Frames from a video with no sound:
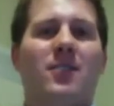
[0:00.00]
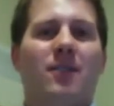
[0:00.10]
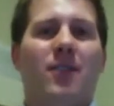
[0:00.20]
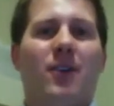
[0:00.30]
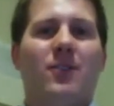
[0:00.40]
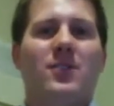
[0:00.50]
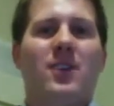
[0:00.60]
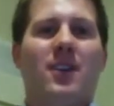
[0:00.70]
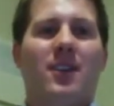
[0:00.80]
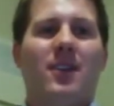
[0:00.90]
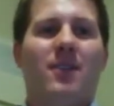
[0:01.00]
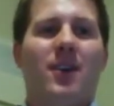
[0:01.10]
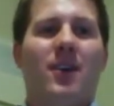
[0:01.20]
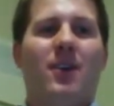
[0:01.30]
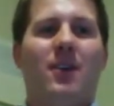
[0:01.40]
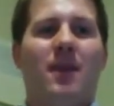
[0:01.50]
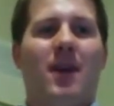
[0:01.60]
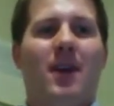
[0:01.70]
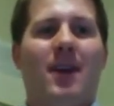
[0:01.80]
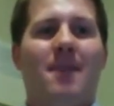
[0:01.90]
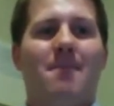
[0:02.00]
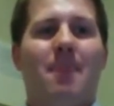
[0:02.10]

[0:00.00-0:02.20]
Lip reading: of those live here in America.